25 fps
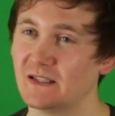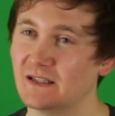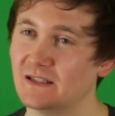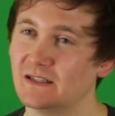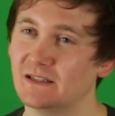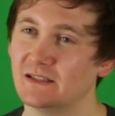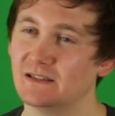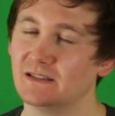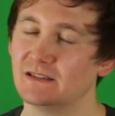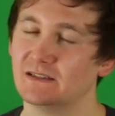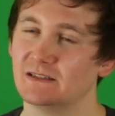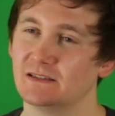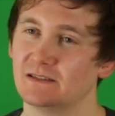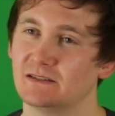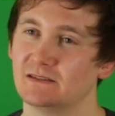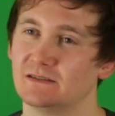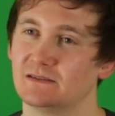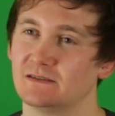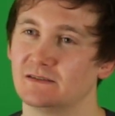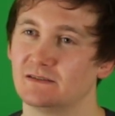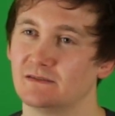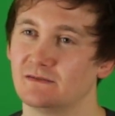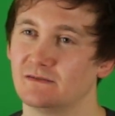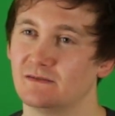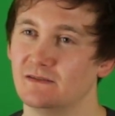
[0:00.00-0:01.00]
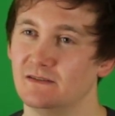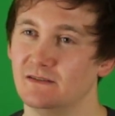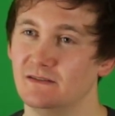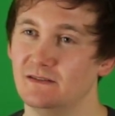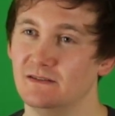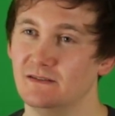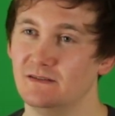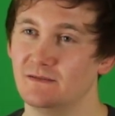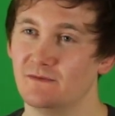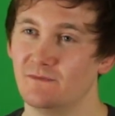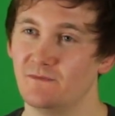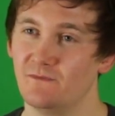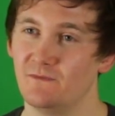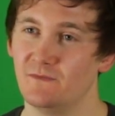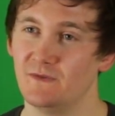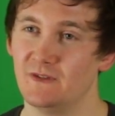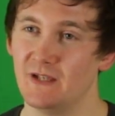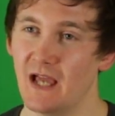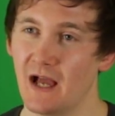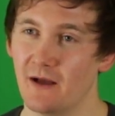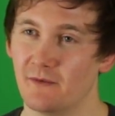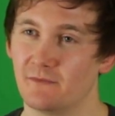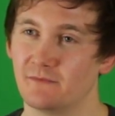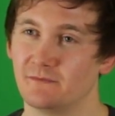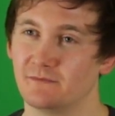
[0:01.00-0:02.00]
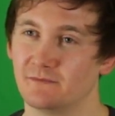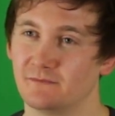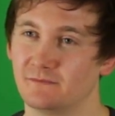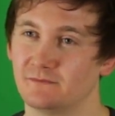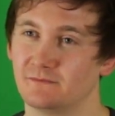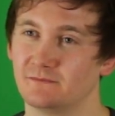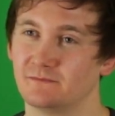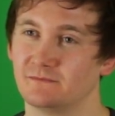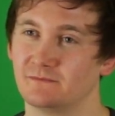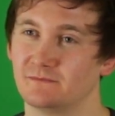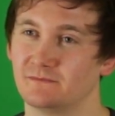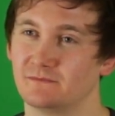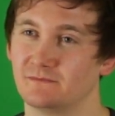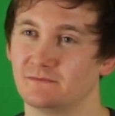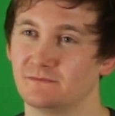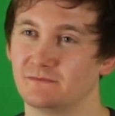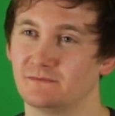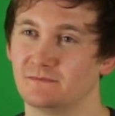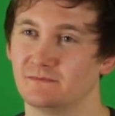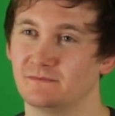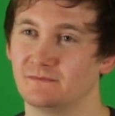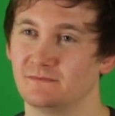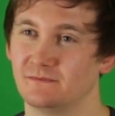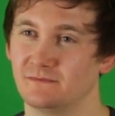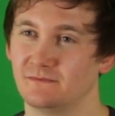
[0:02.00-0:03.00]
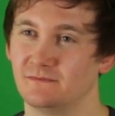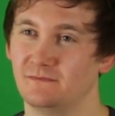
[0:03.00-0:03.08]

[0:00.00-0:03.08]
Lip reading: Same thing with Chef, actually, wasn't it? Isaac Hayes didn't want to be in it anymore.